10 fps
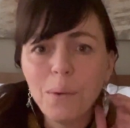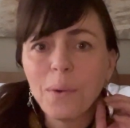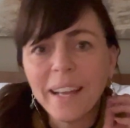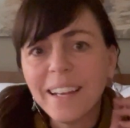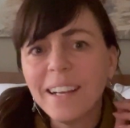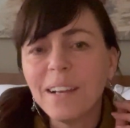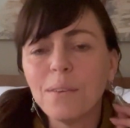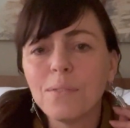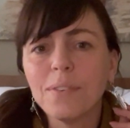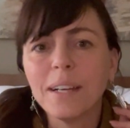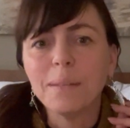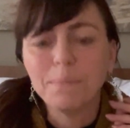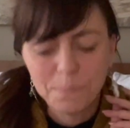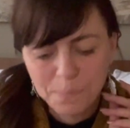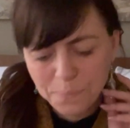way of
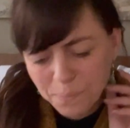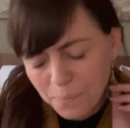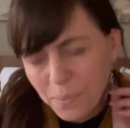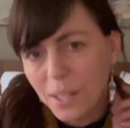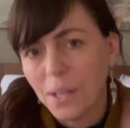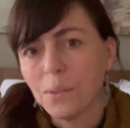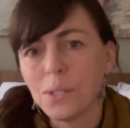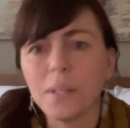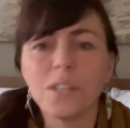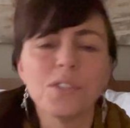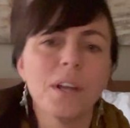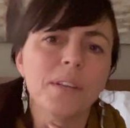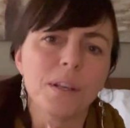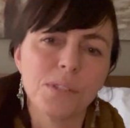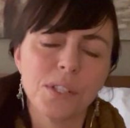doing a shout
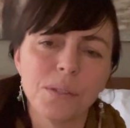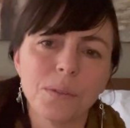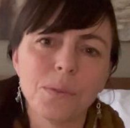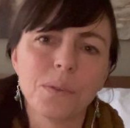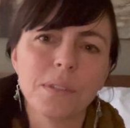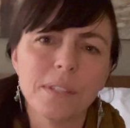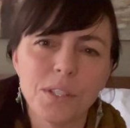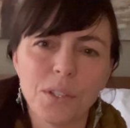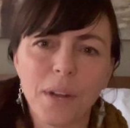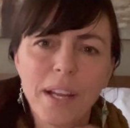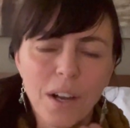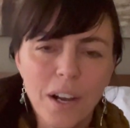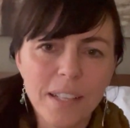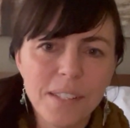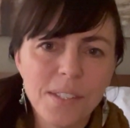out to such a great
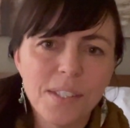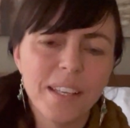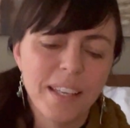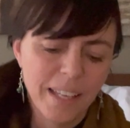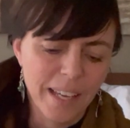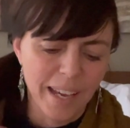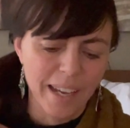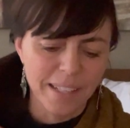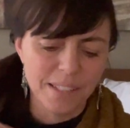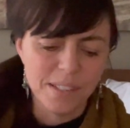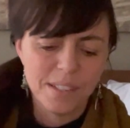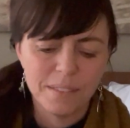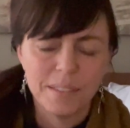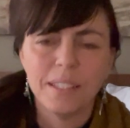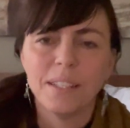cause. And
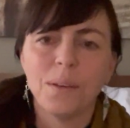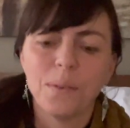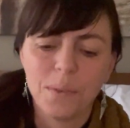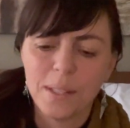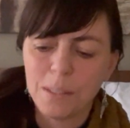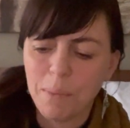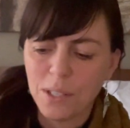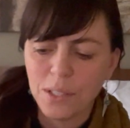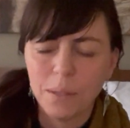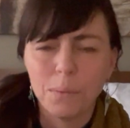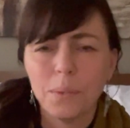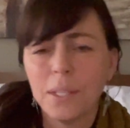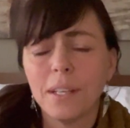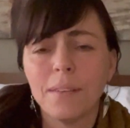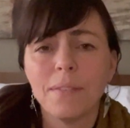especially
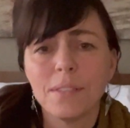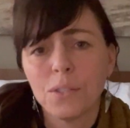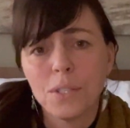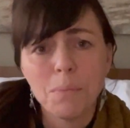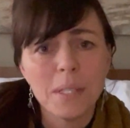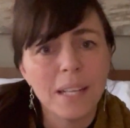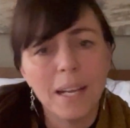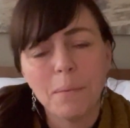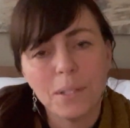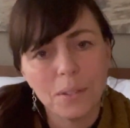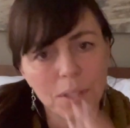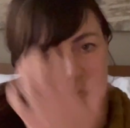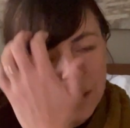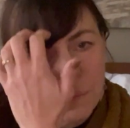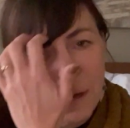if it's Christmas time and you're
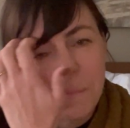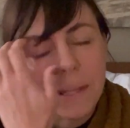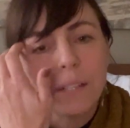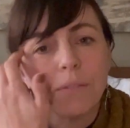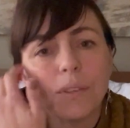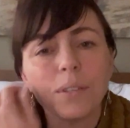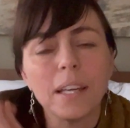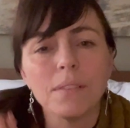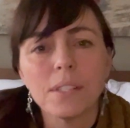looking to buy meaningful gifts,